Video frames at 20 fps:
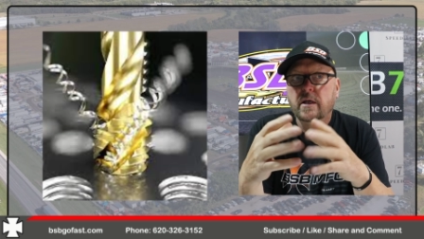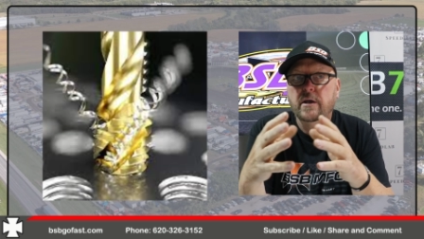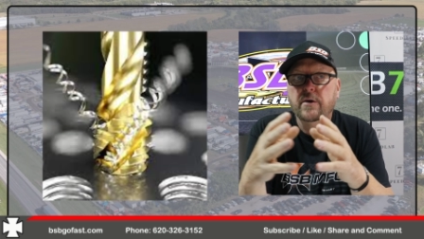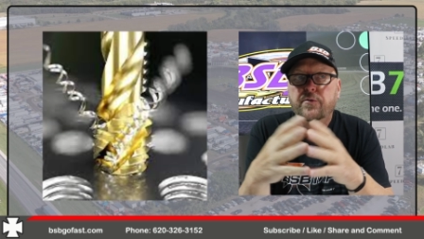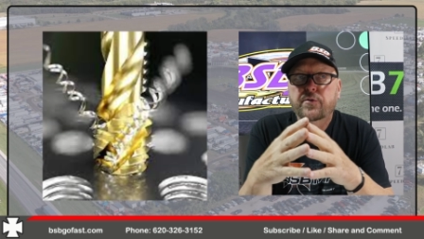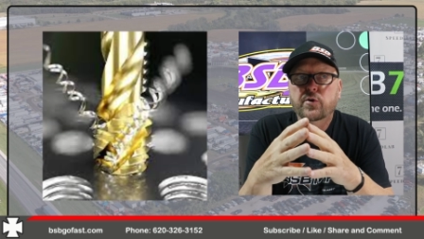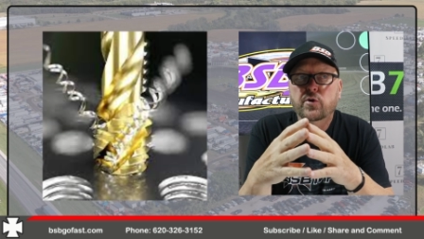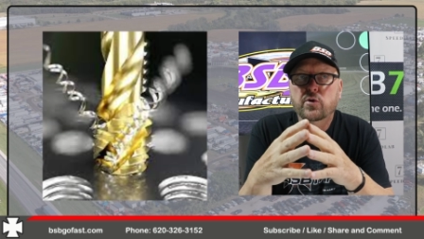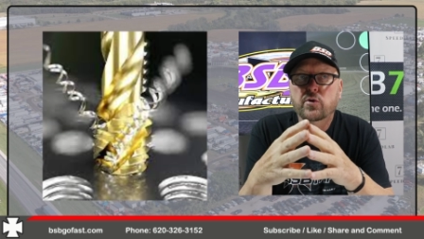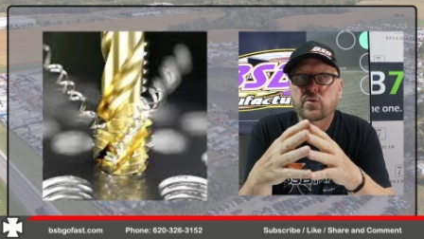
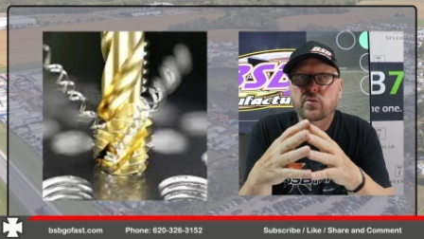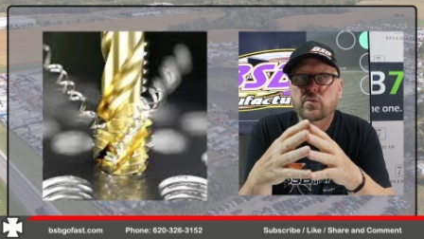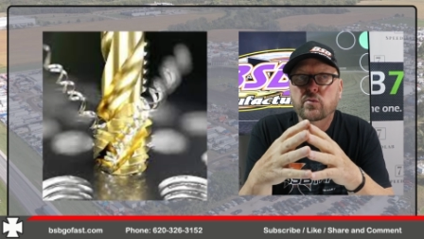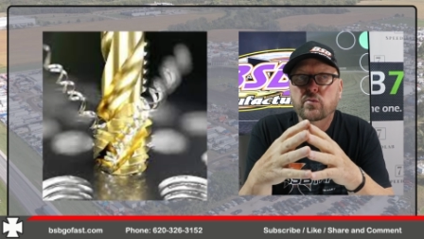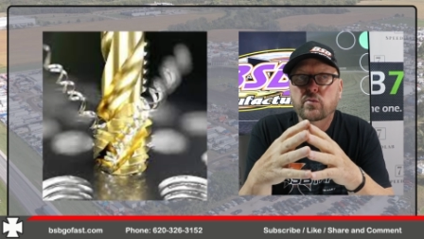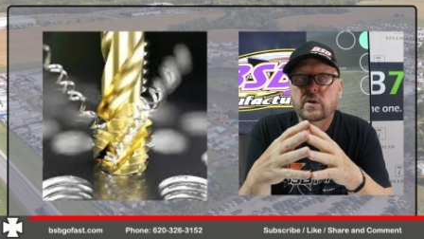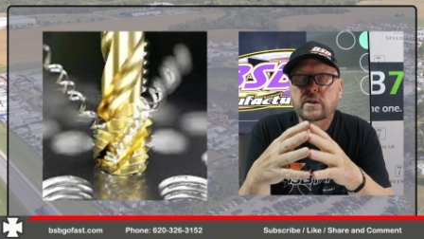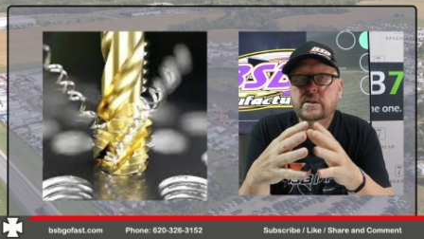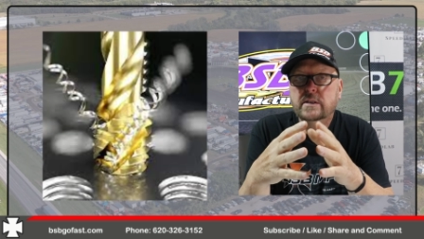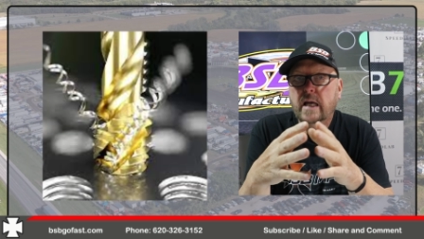If you're
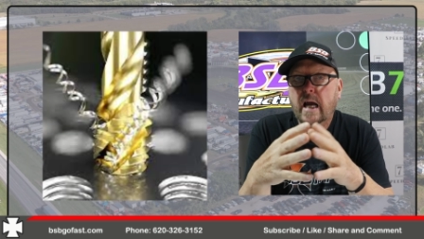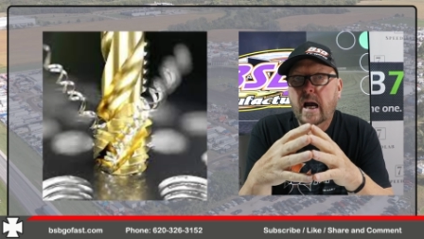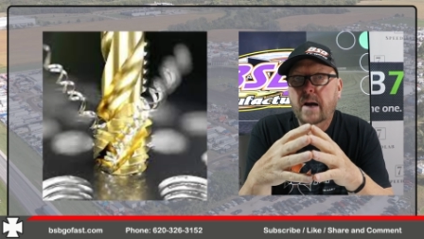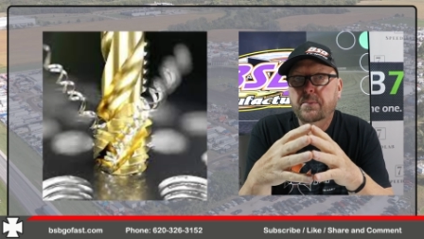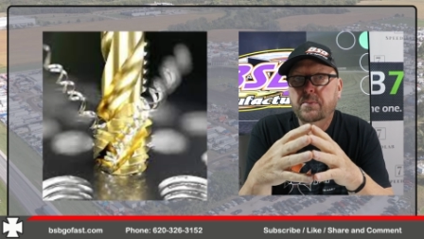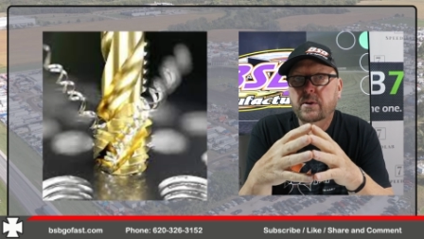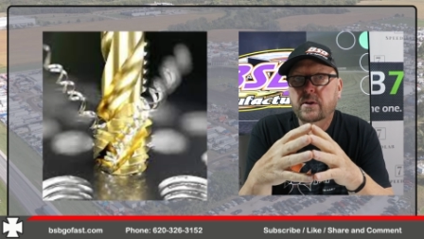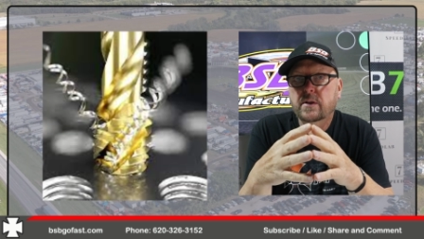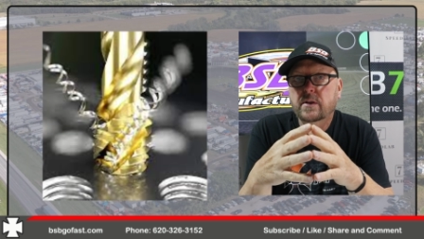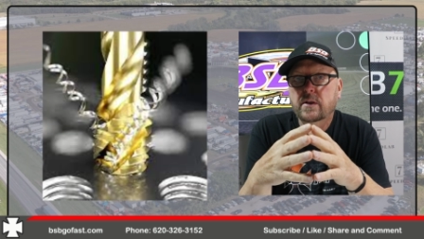
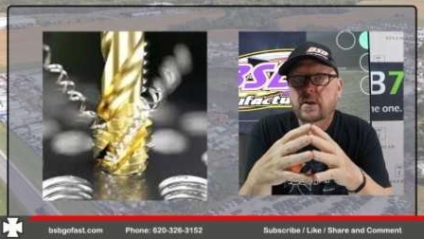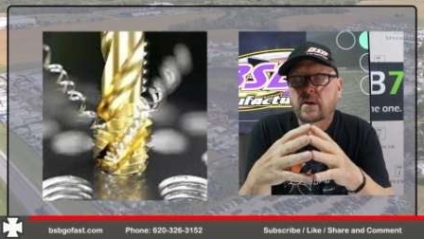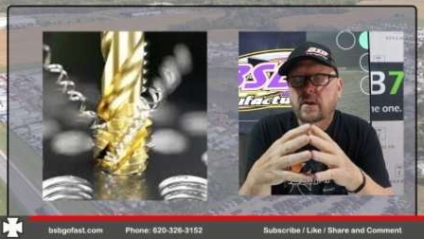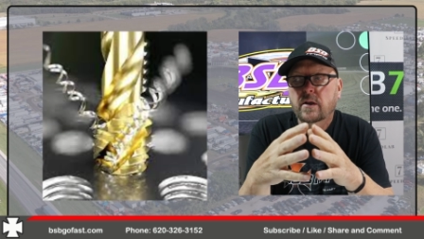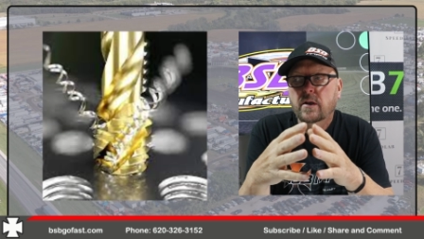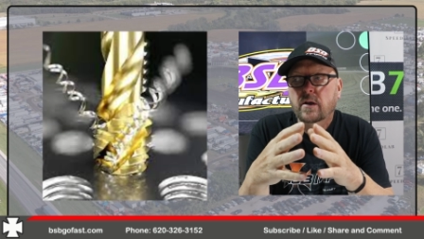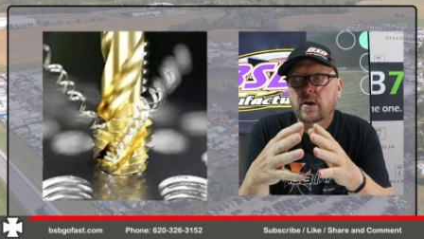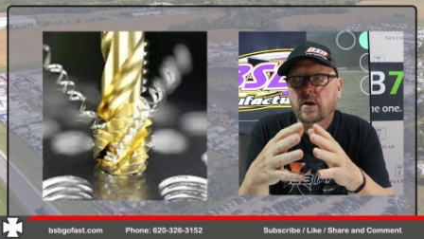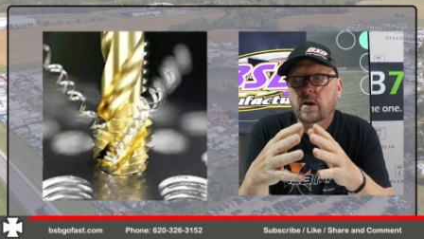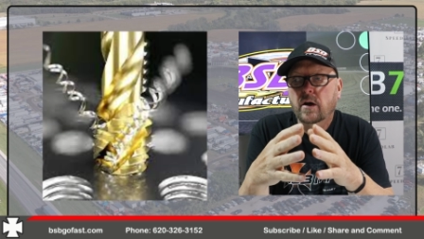retapping
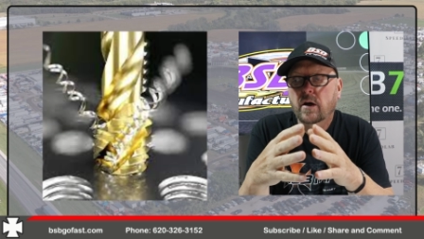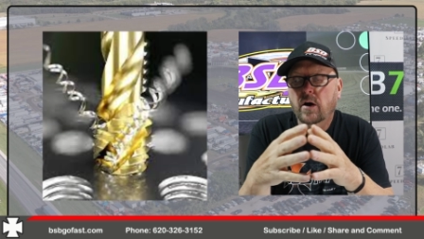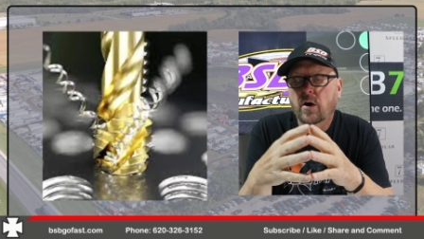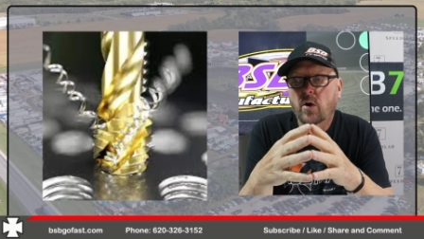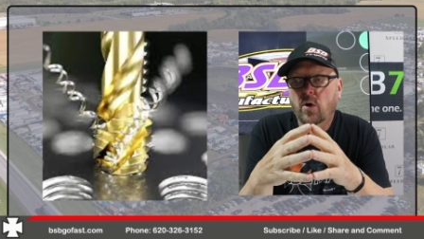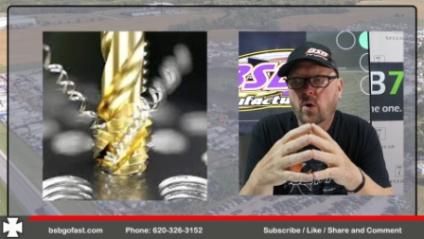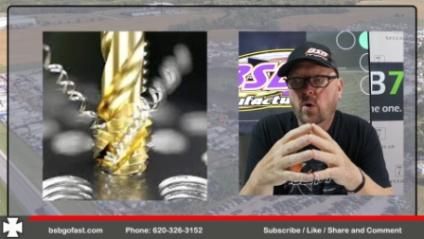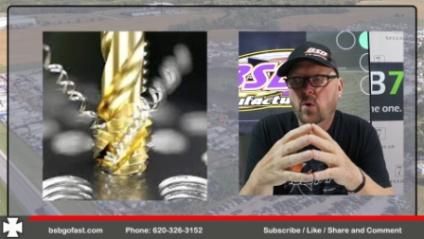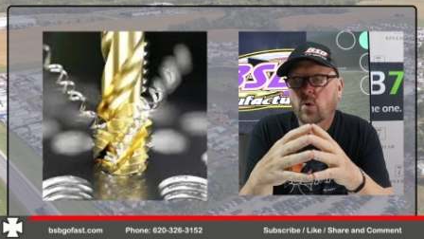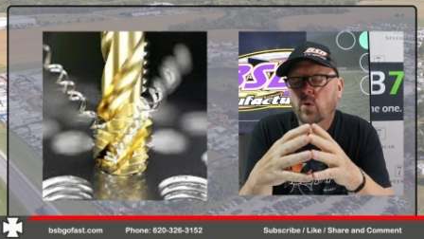a
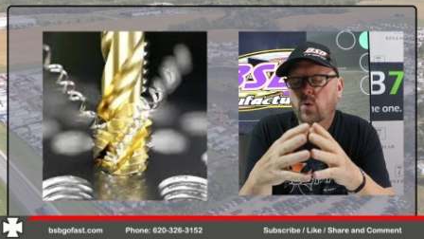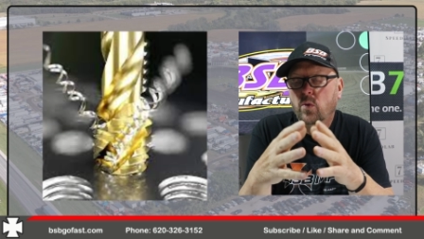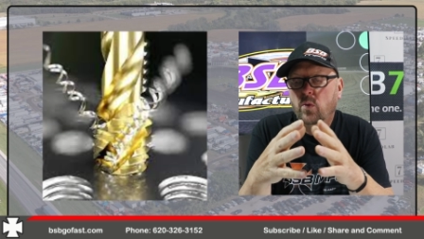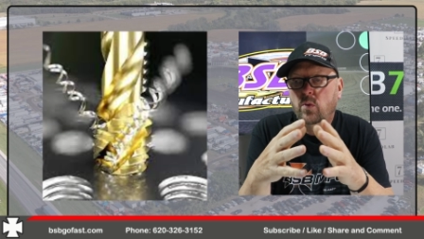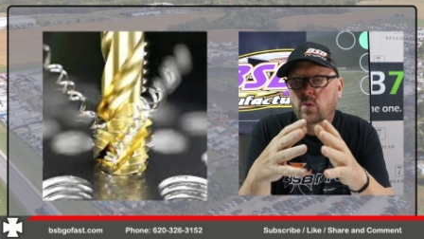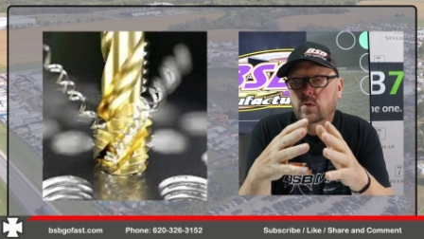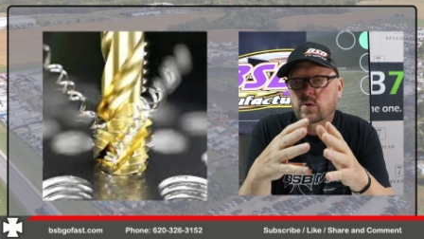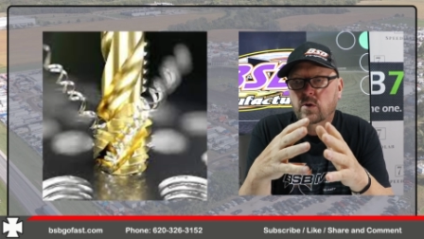hole,